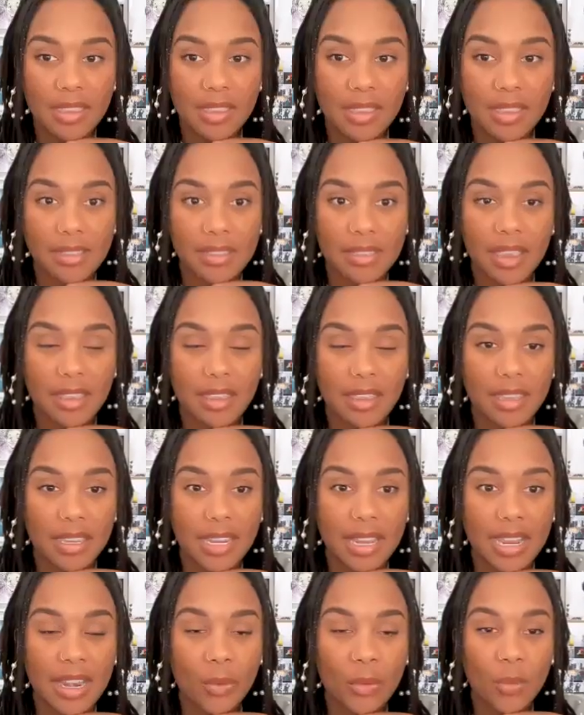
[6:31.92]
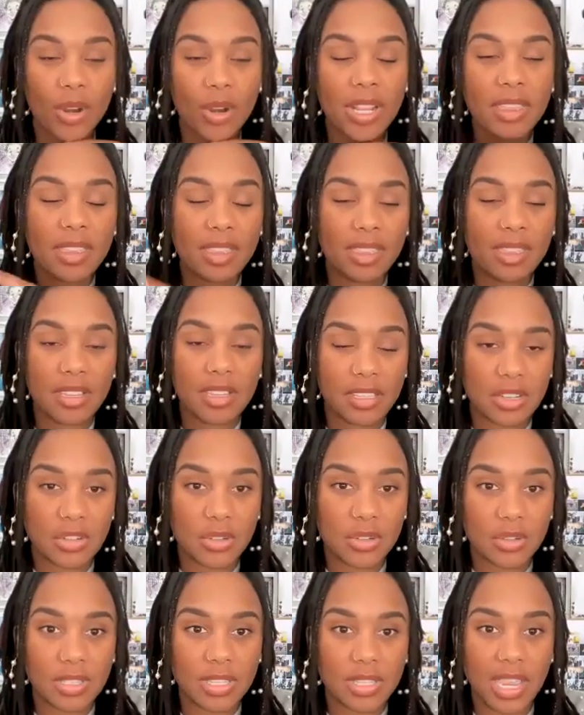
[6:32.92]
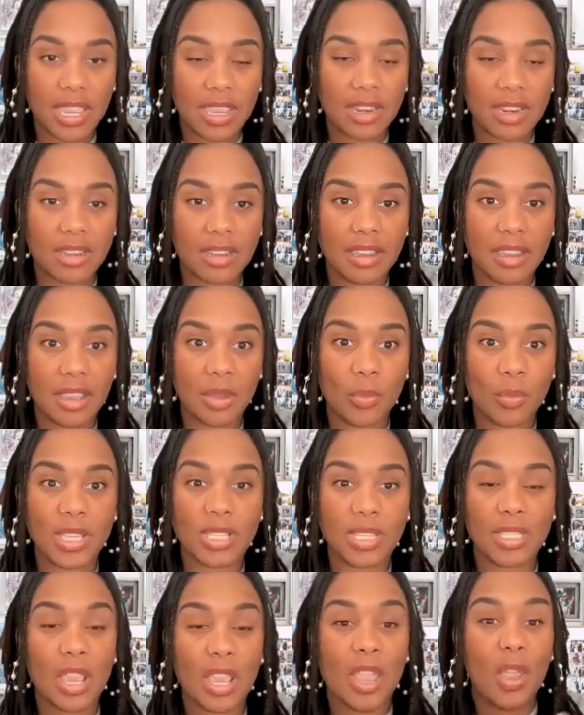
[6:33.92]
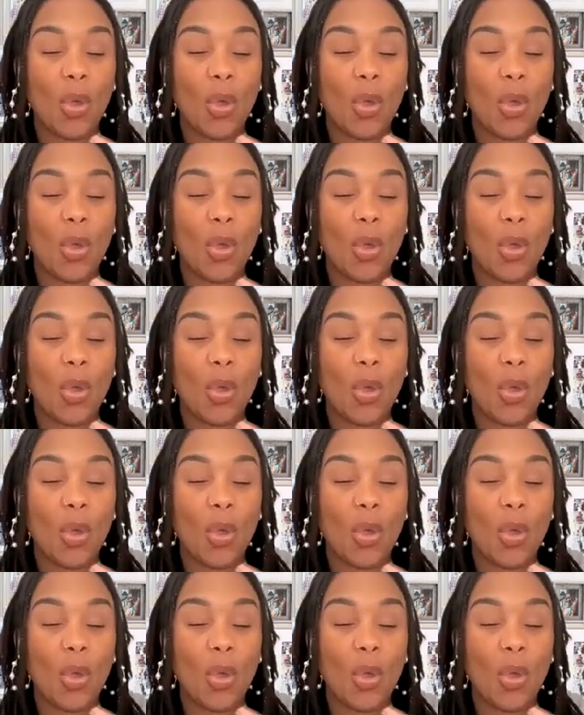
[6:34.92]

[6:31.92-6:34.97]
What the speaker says: that's solid. And one of the things that you said was